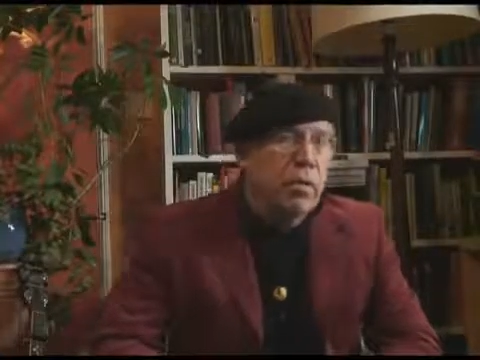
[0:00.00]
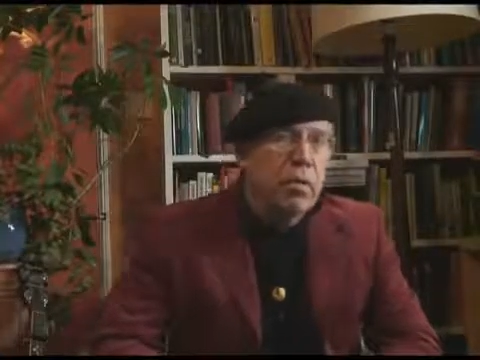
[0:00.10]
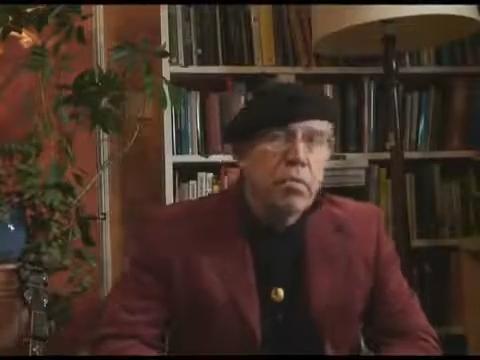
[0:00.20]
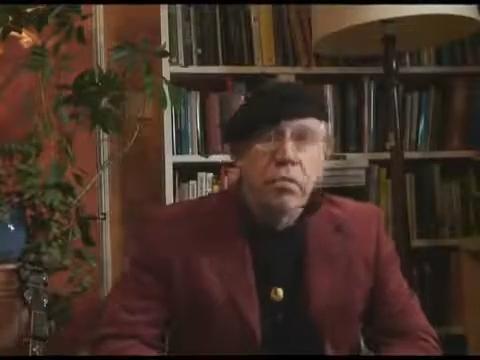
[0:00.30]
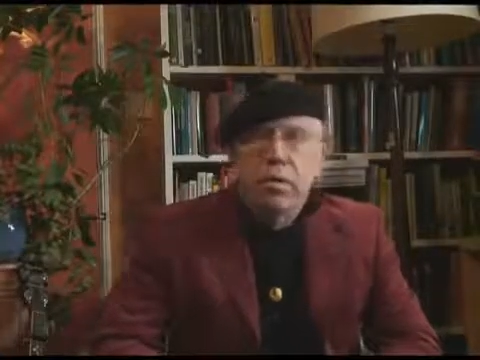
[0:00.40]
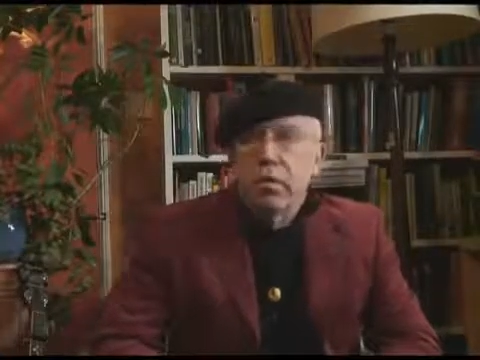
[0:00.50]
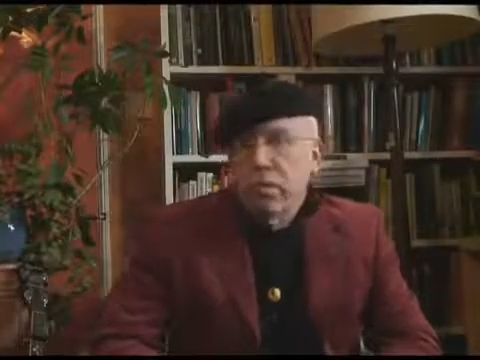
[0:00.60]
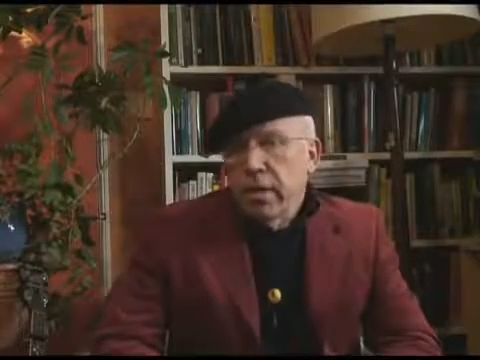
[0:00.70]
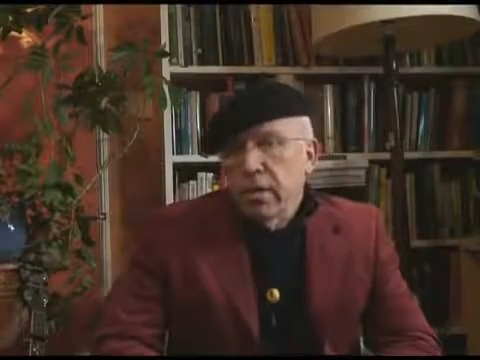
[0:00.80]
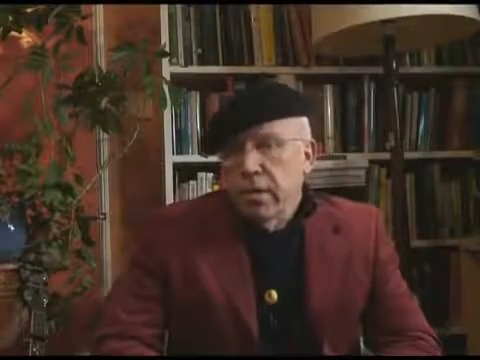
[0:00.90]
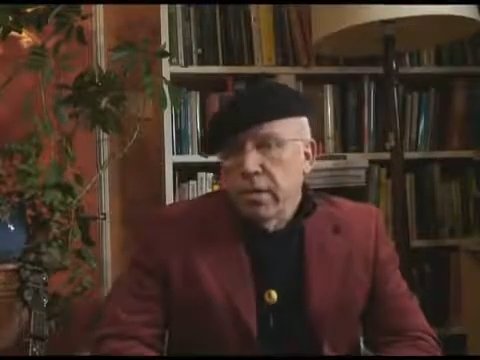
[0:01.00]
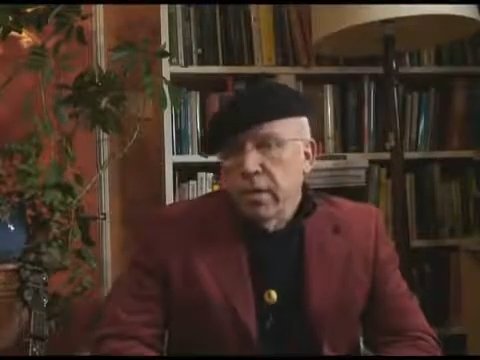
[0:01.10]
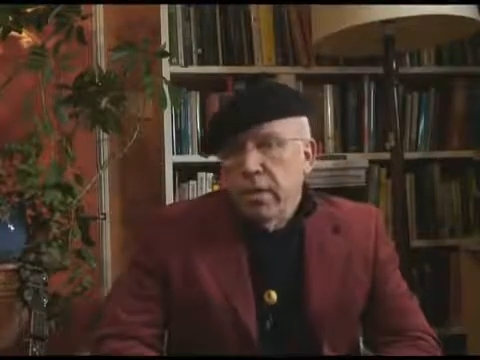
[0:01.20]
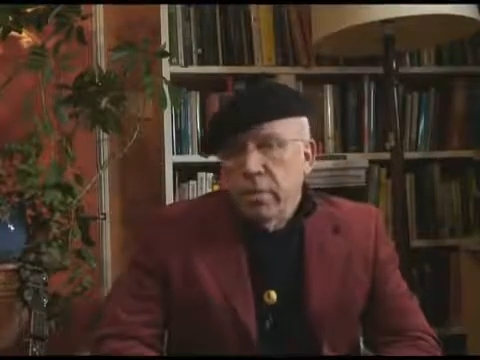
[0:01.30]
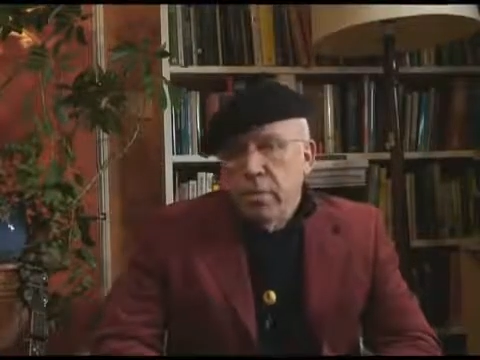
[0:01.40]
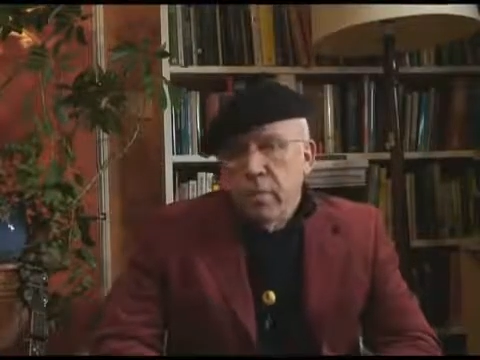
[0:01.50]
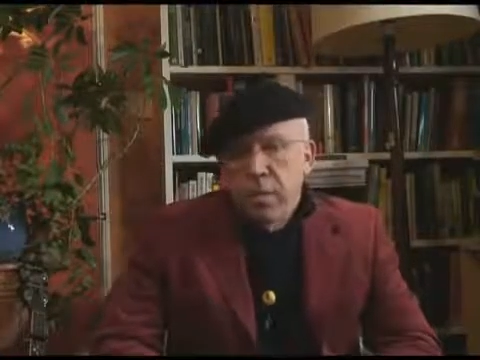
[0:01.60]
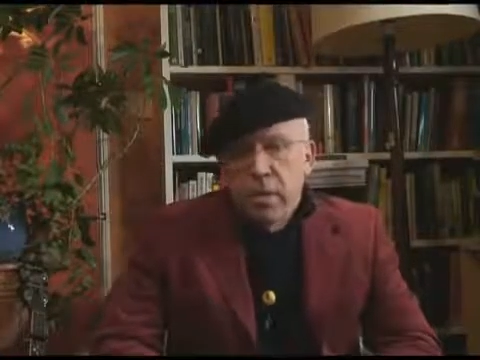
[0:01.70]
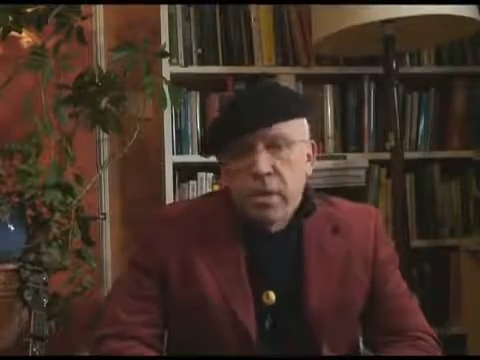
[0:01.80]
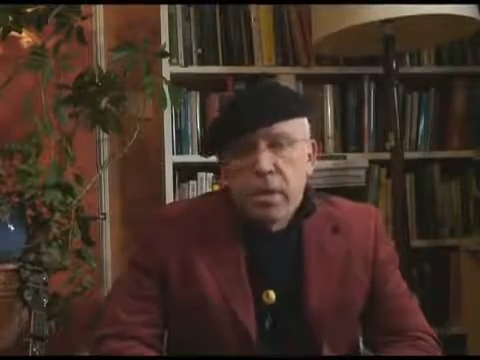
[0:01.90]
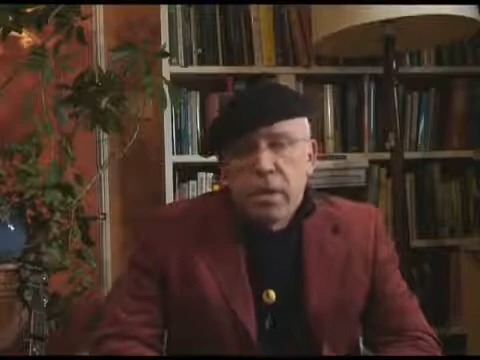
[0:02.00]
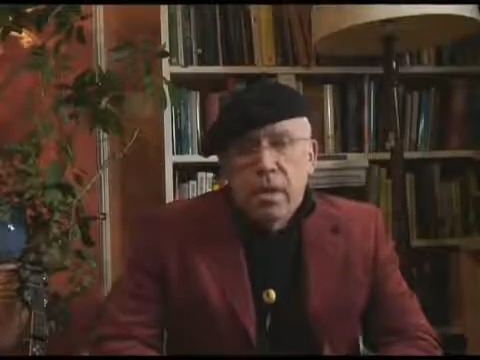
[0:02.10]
of the effects of these weapons,